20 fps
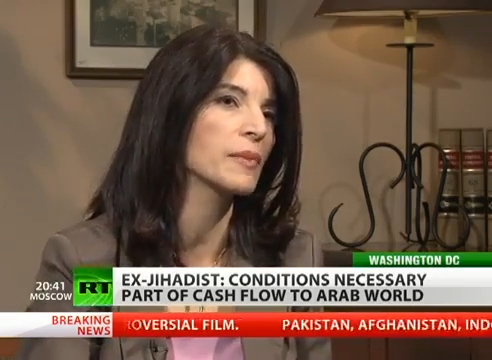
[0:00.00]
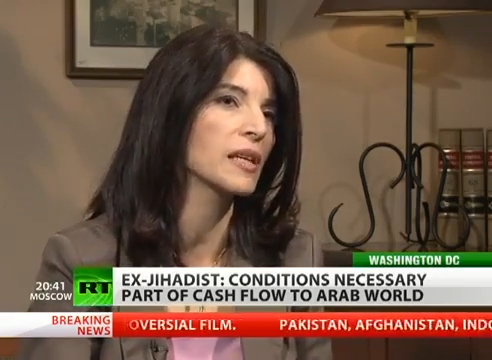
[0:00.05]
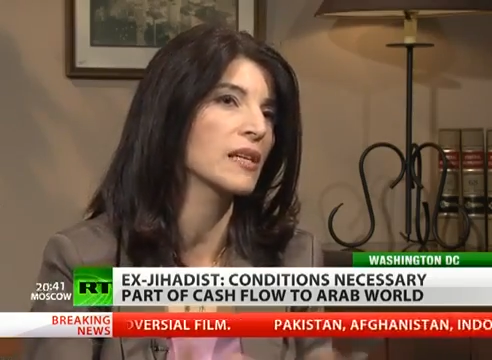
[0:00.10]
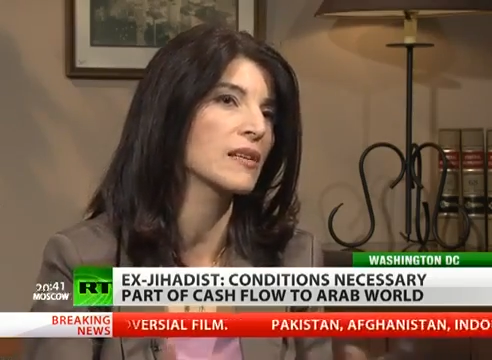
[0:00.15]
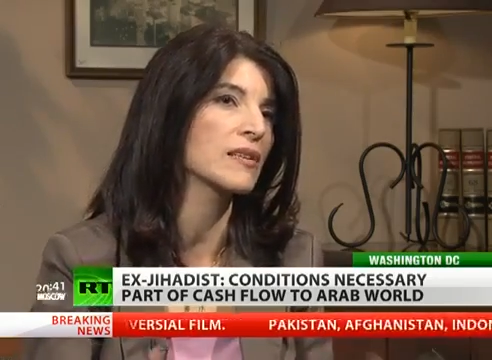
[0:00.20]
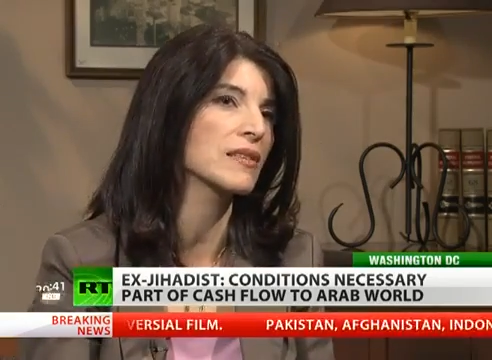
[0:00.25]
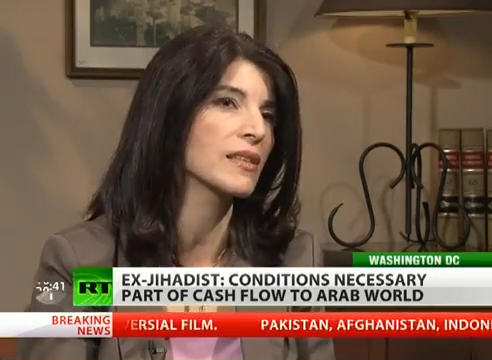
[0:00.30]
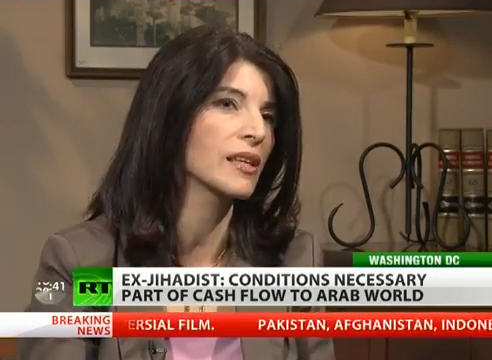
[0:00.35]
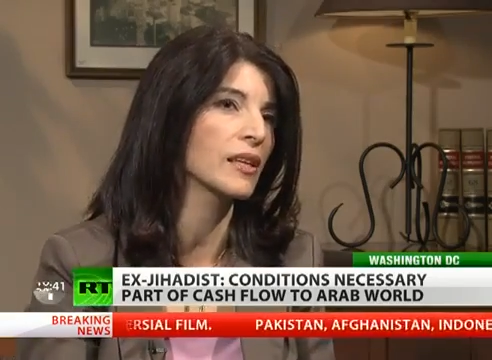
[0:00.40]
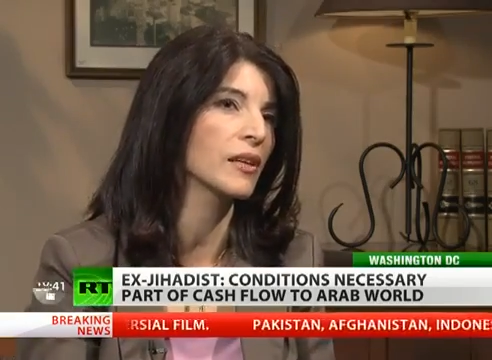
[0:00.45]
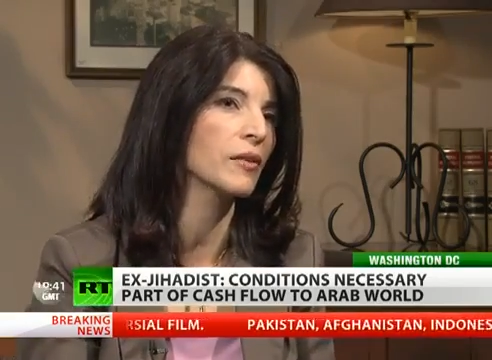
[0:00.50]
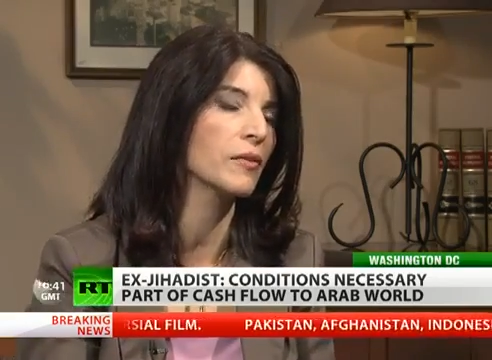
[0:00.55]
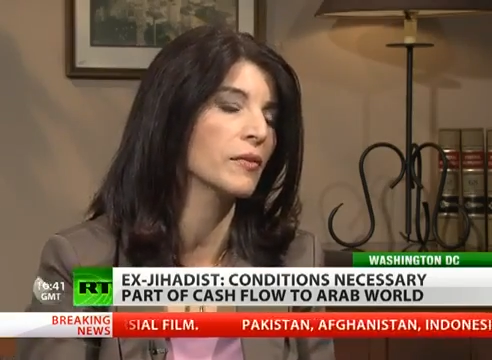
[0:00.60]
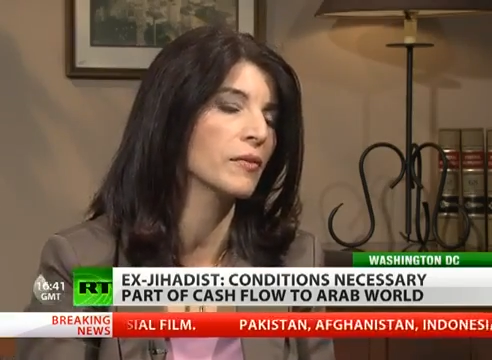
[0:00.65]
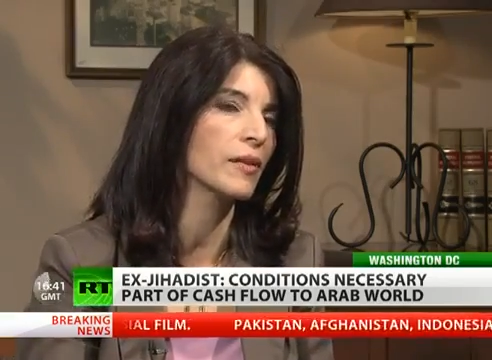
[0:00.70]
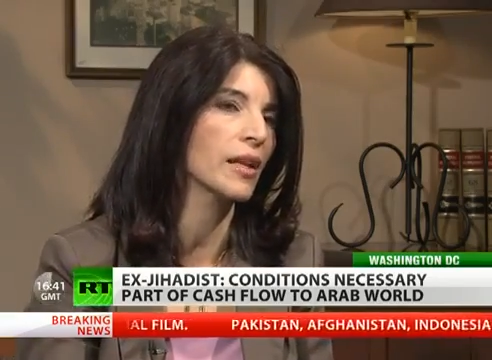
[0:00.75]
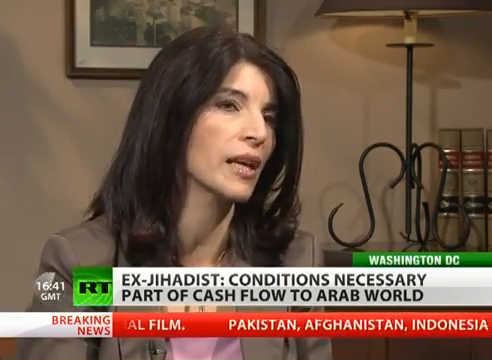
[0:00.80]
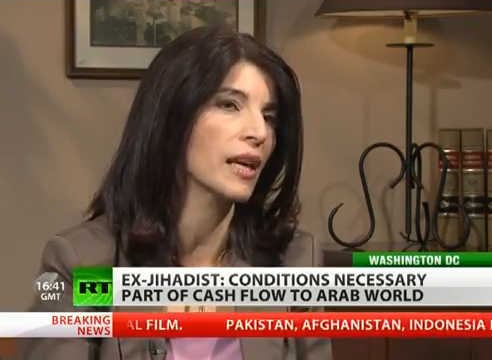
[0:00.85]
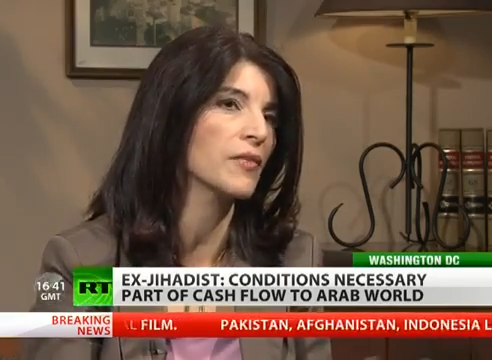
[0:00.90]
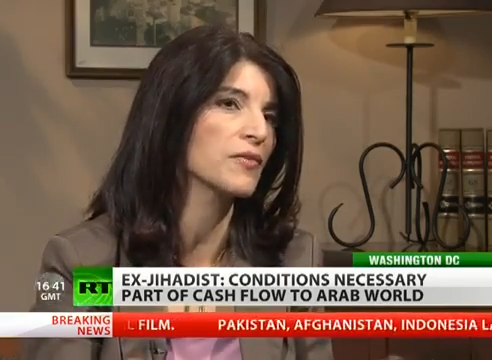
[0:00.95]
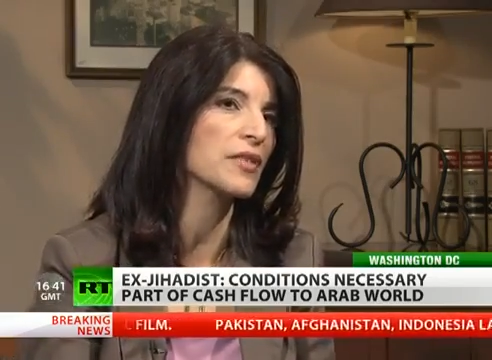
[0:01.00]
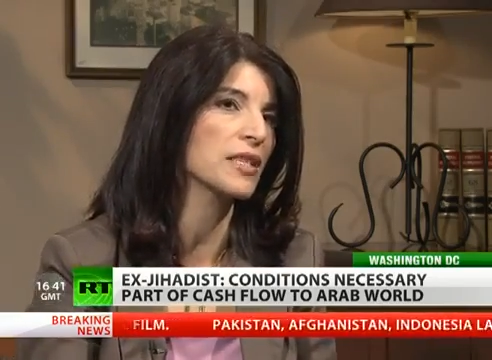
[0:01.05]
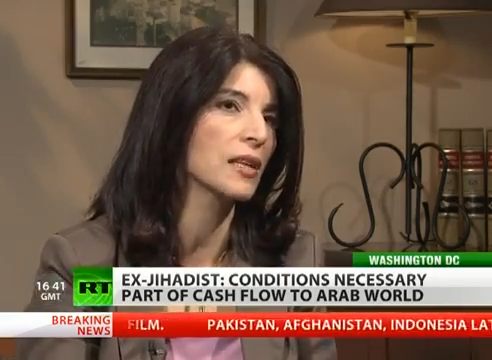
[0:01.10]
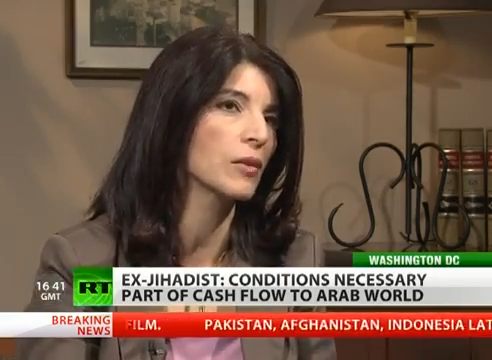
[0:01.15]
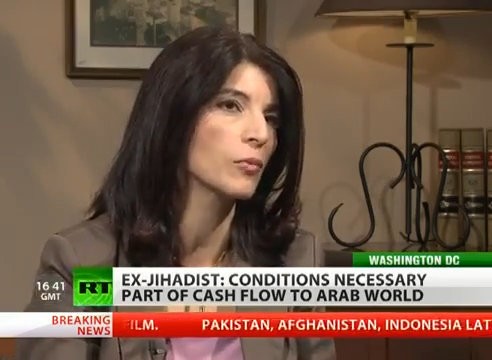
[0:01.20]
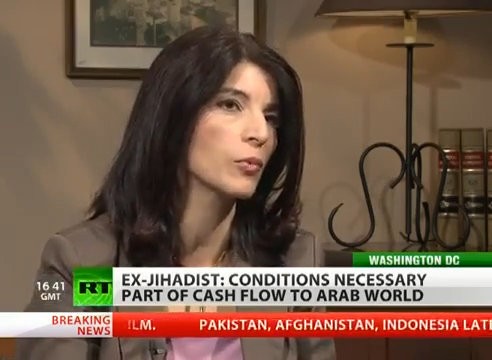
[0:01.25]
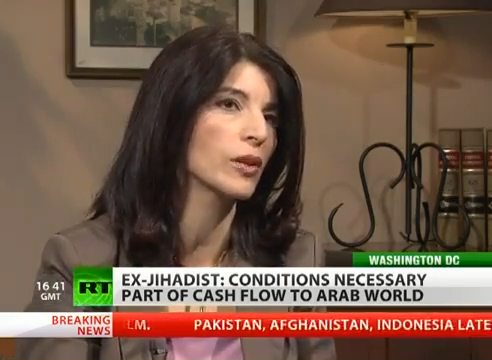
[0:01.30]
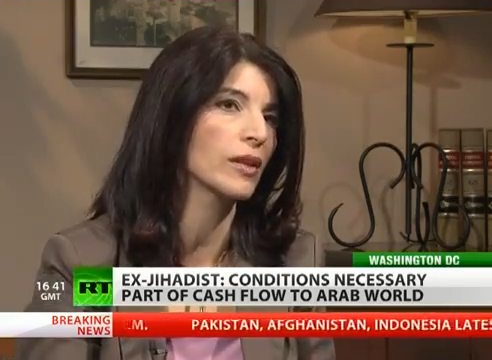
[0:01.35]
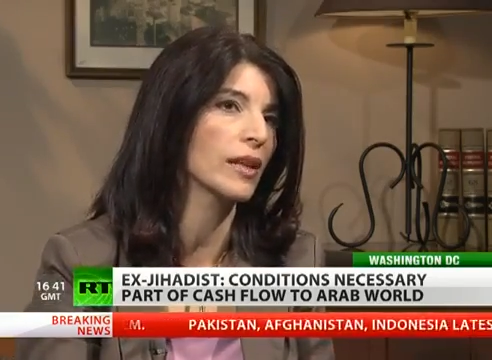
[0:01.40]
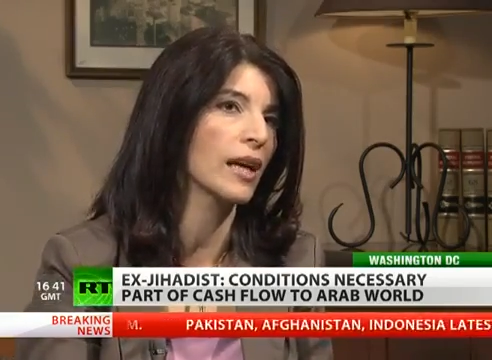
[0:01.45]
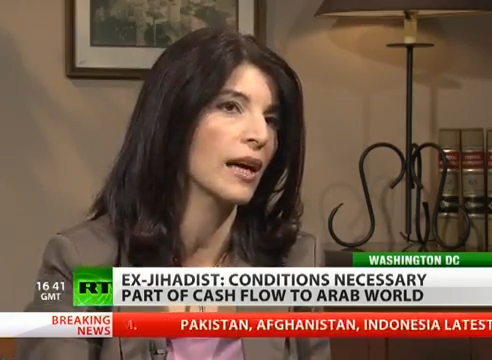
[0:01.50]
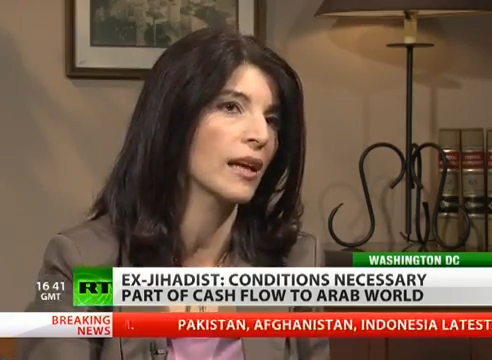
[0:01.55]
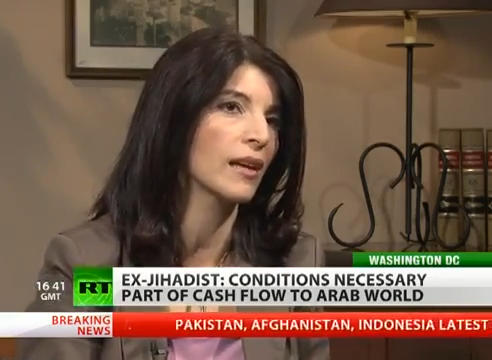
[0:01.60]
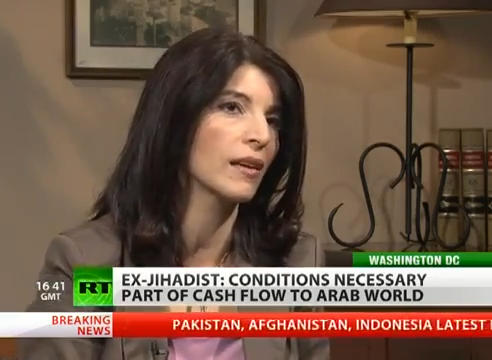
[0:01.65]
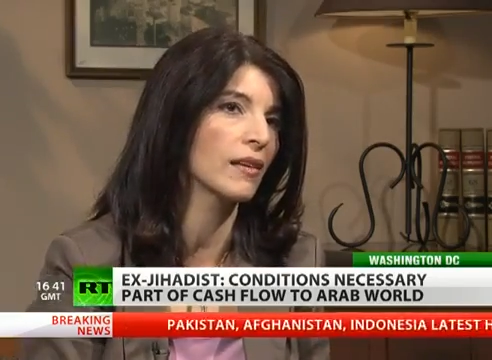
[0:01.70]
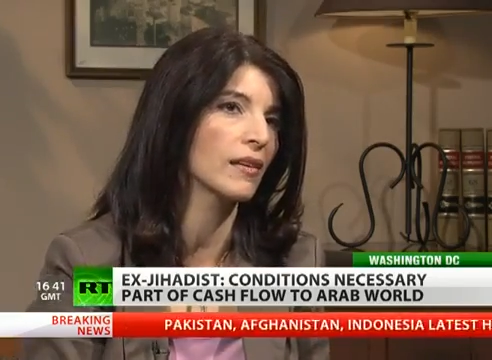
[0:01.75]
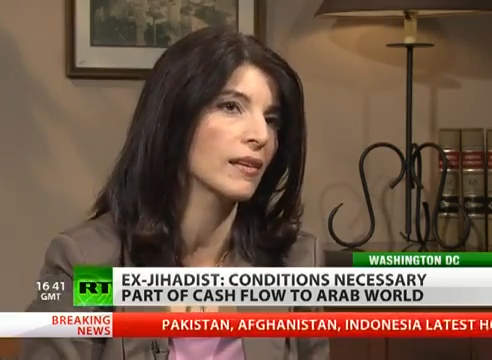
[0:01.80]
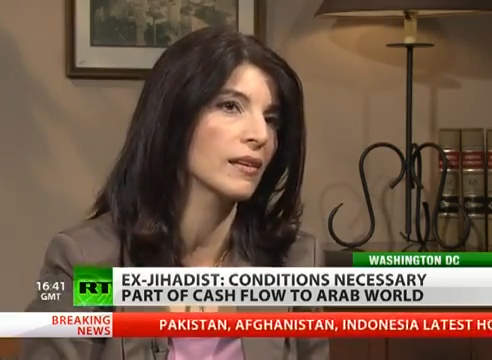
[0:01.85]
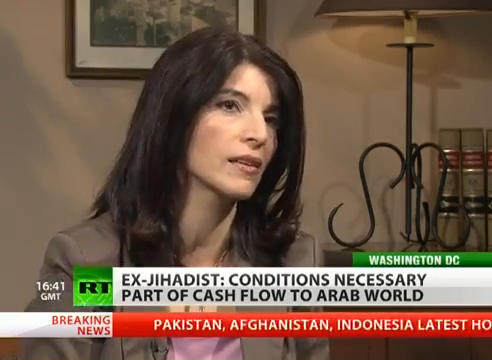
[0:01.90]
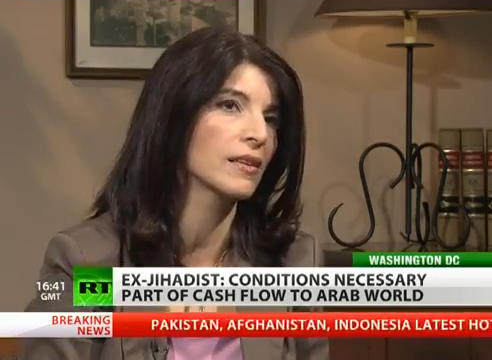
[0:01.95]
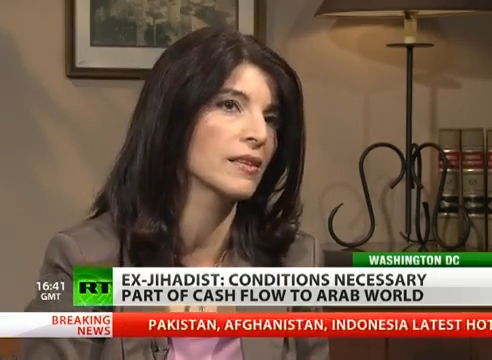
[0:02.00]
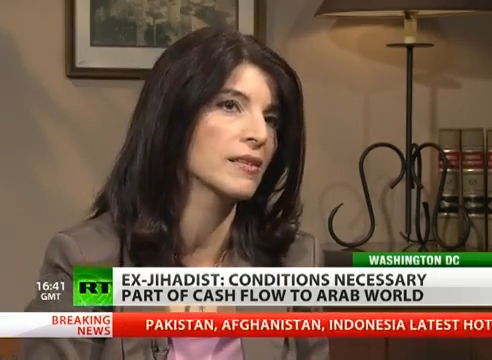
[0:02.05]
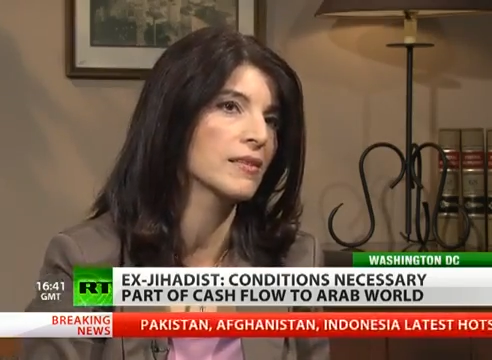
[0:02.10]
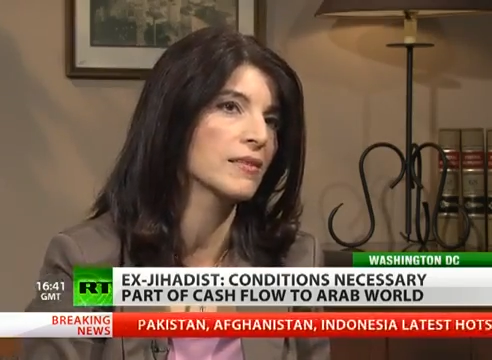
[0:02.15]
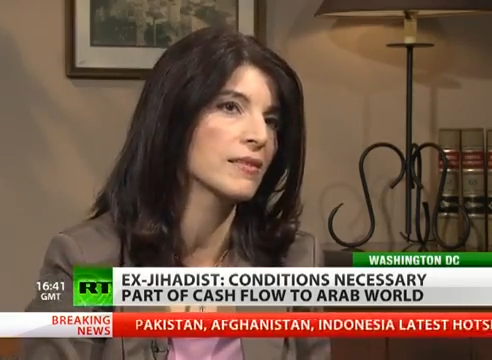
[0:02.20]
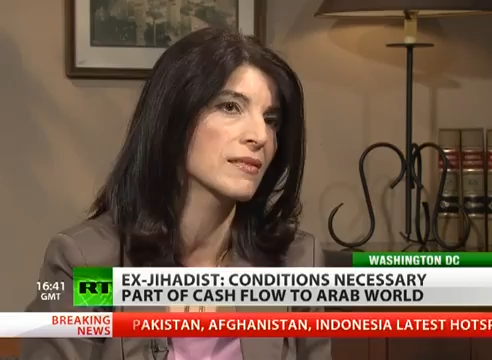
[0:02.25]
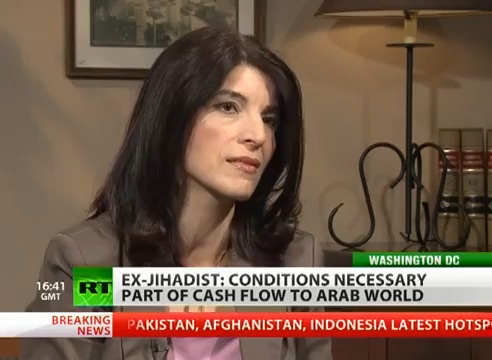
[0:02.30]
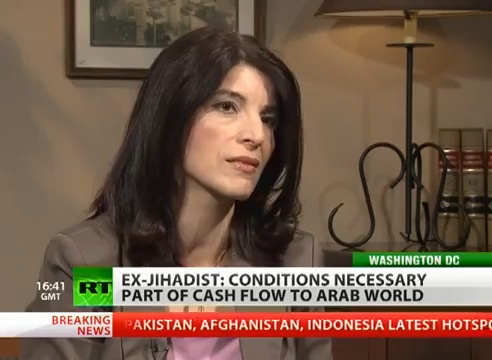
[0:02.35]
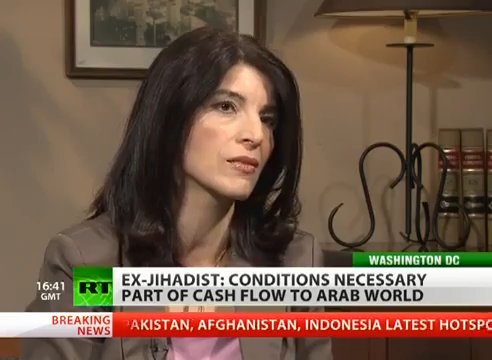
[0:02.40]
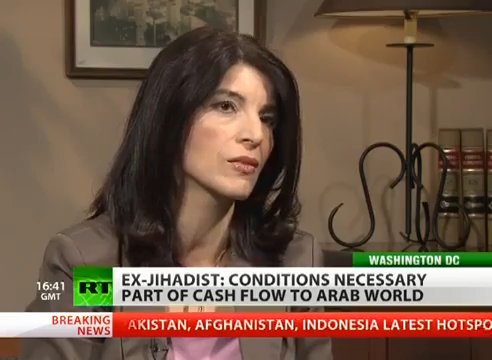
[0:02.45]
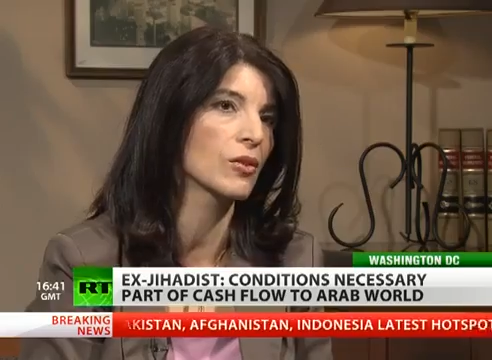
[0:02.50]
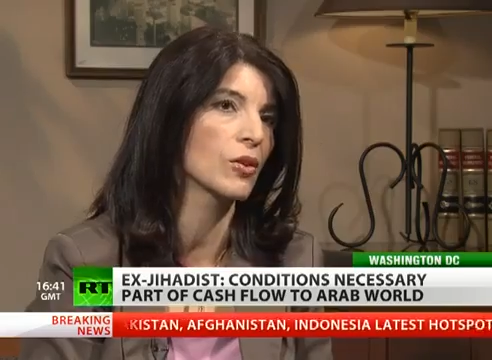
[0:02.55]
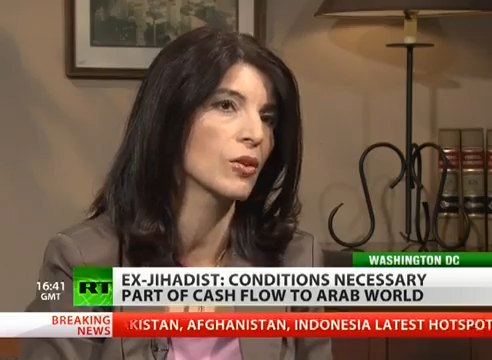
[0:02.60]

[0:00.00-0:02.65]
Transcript: because they have seen where that is